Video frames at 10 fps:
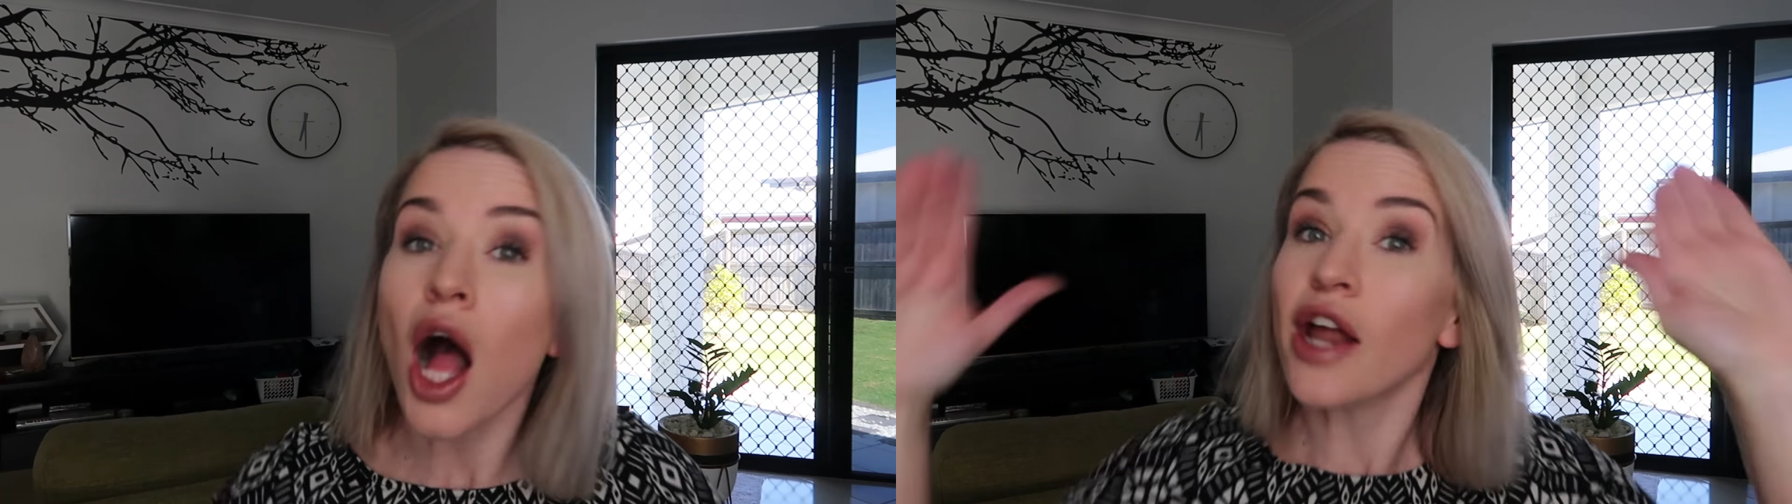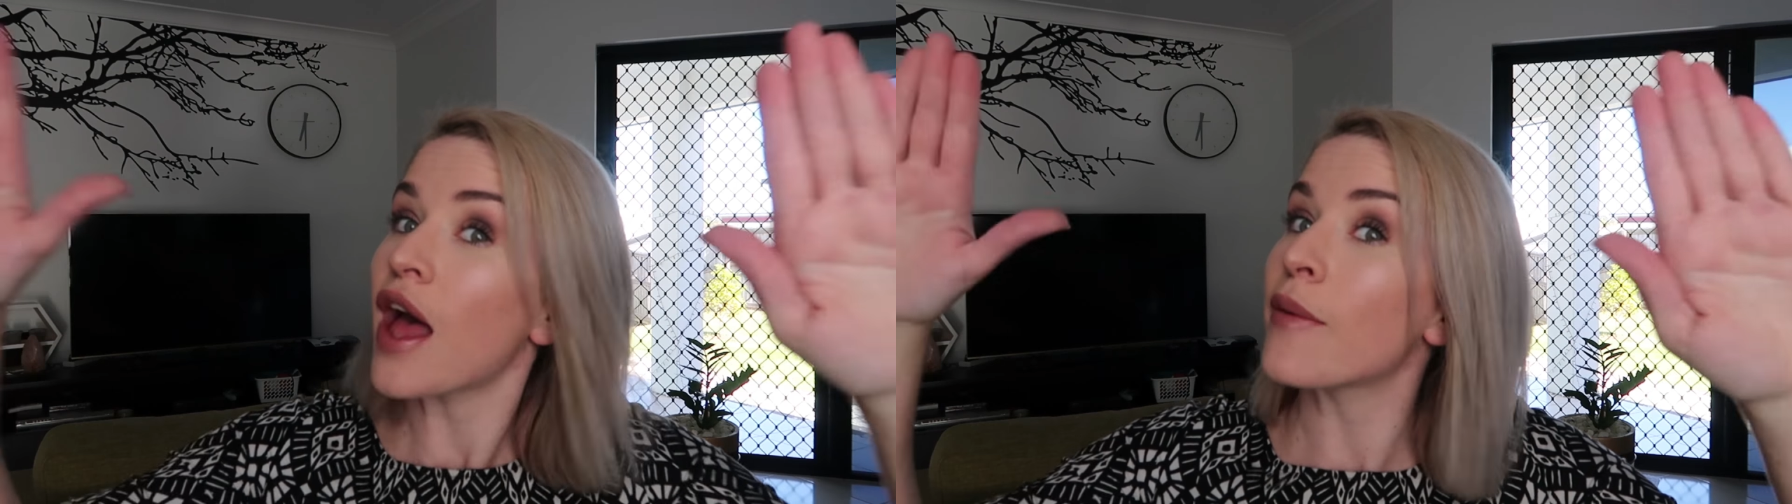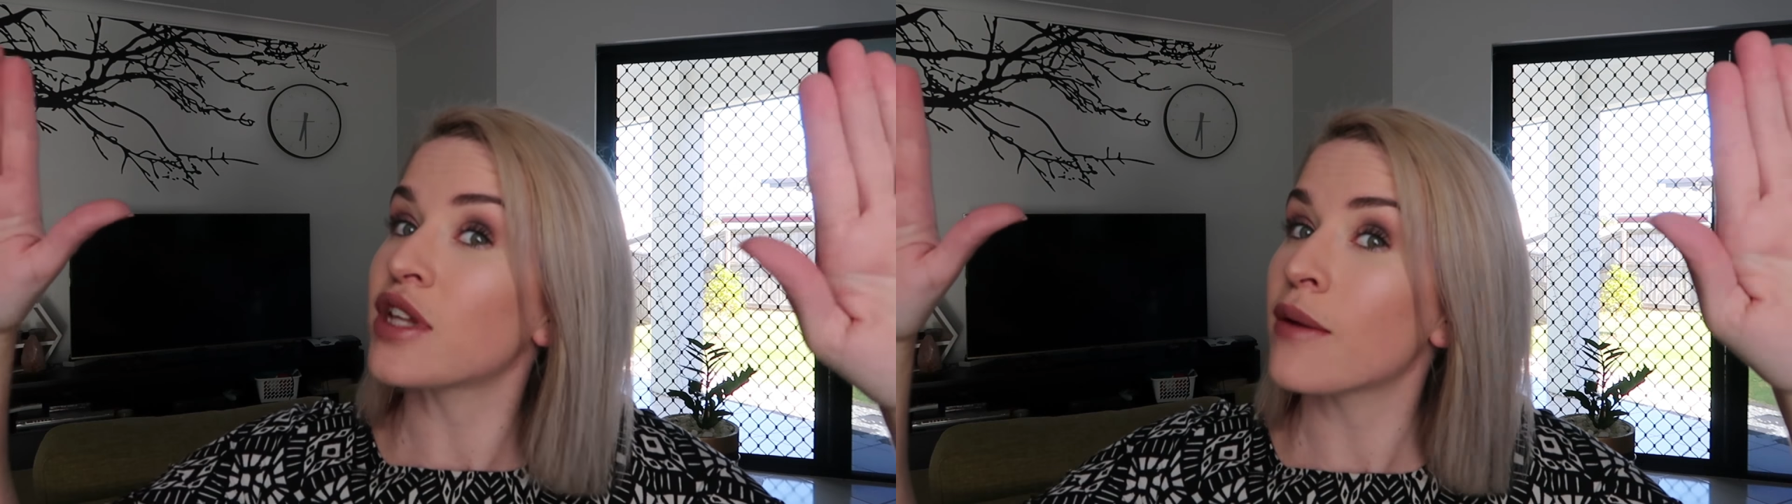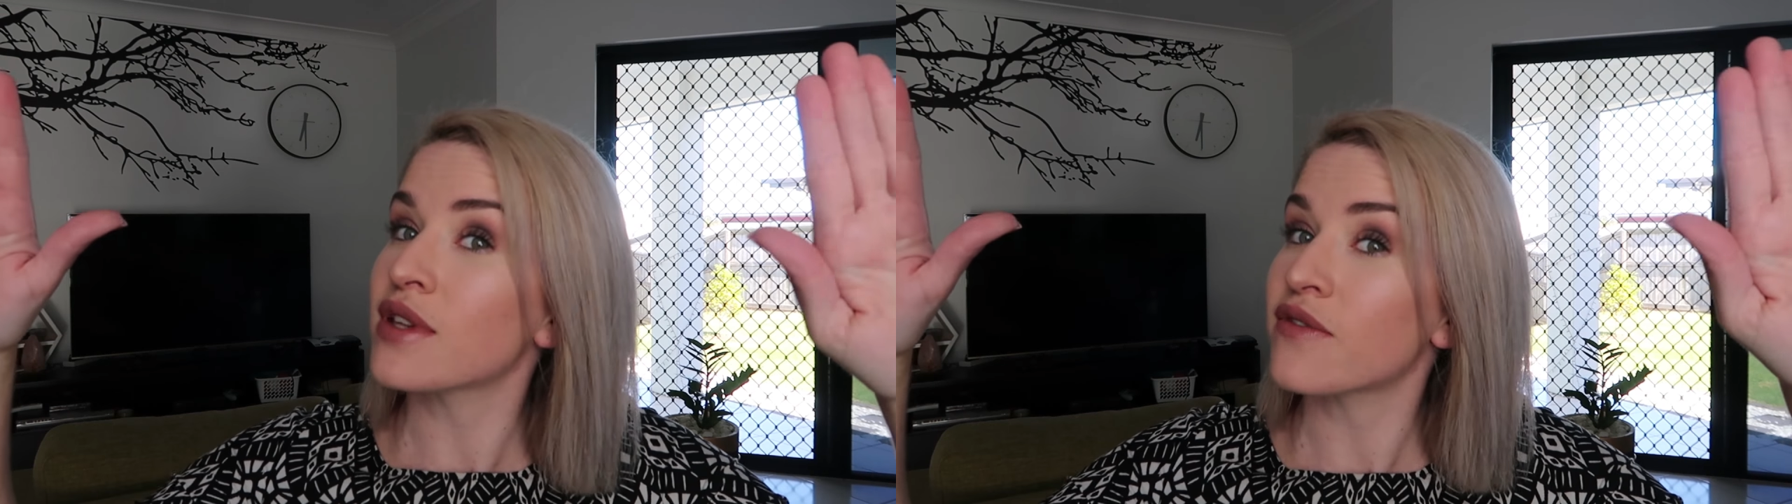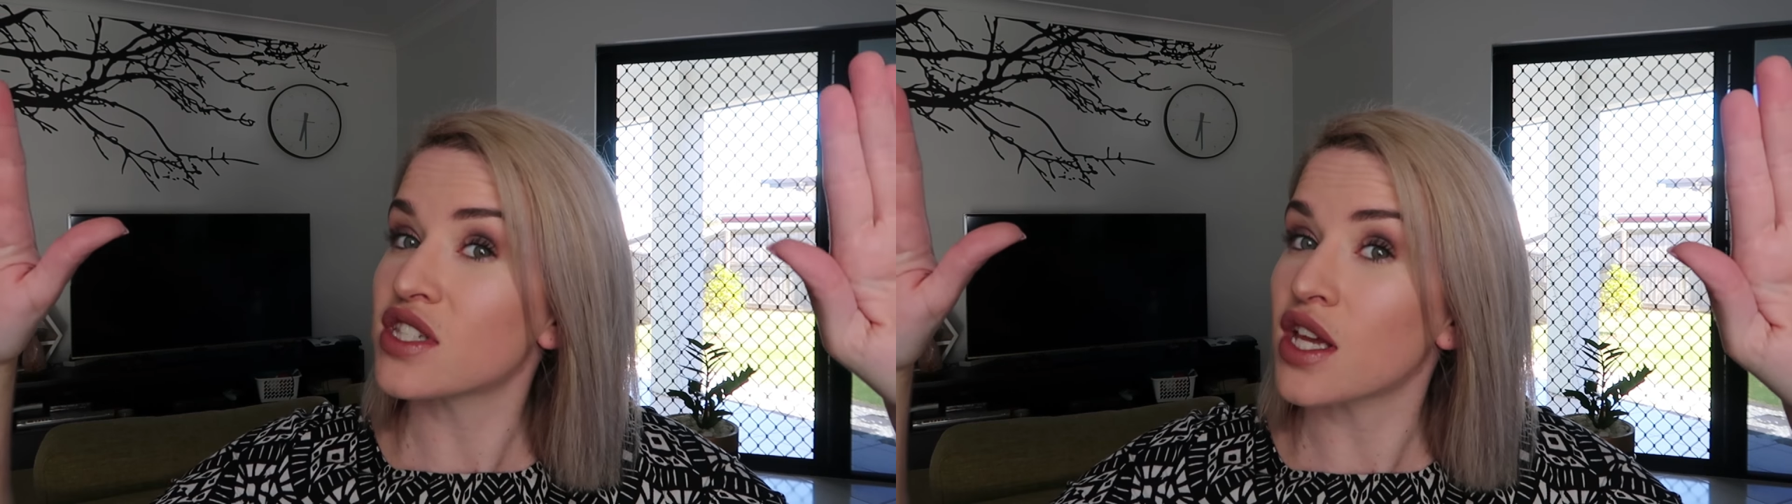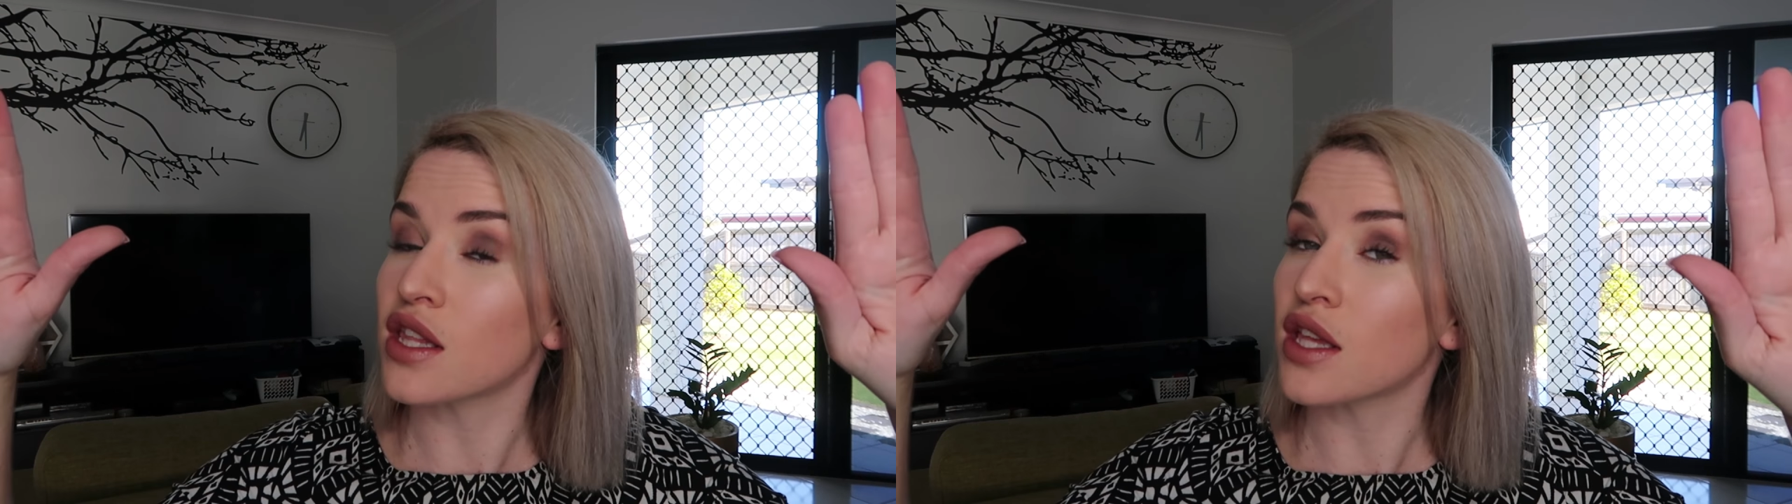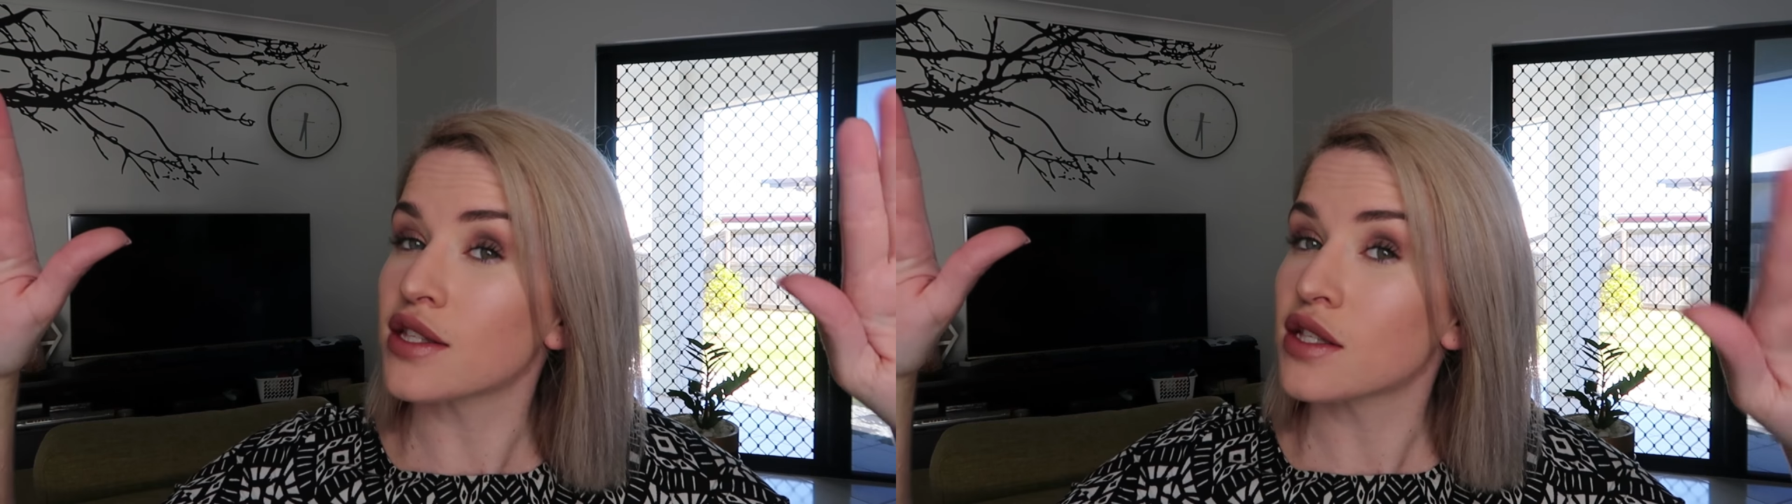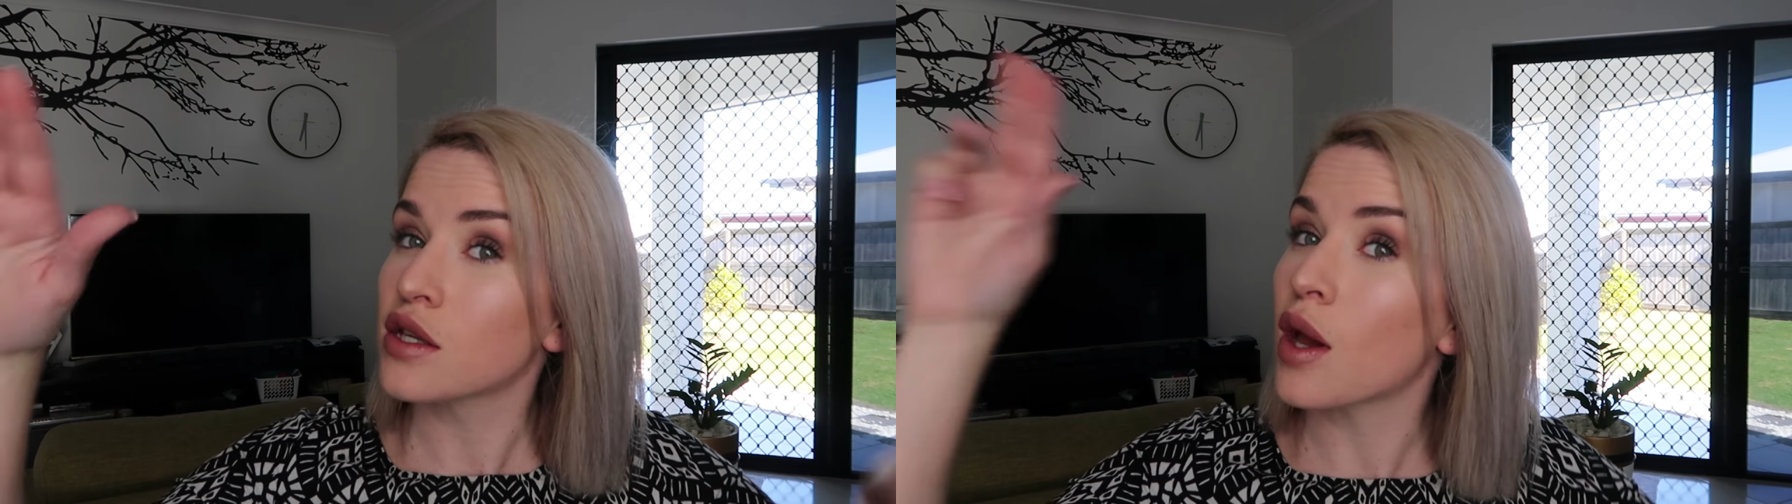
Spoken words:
I don't know how many times I have to say this.